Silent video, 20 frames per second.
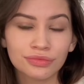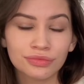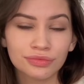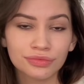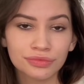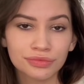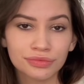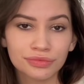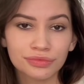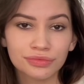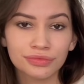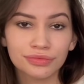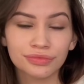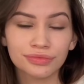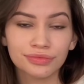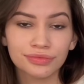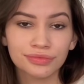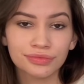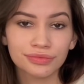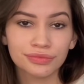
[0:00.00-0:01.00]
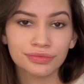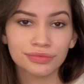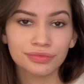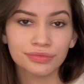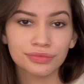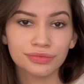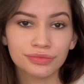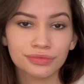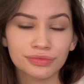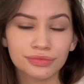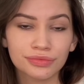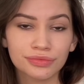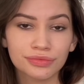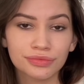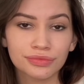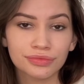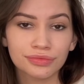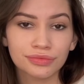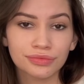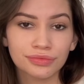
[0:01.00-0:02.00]

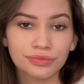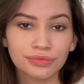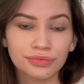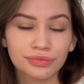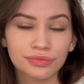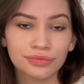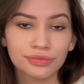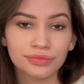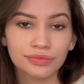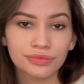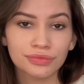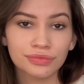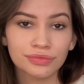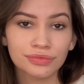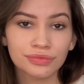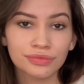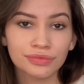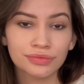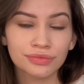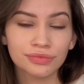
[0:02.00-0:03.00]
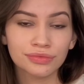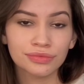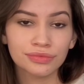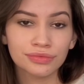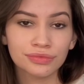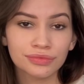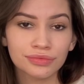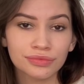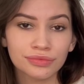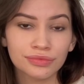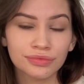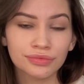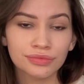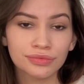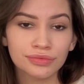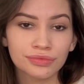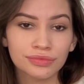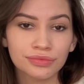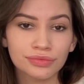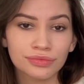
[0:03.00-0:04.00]

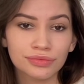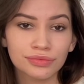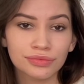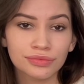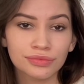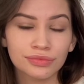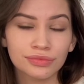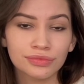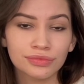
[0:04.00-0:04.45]
This person isn't speaking.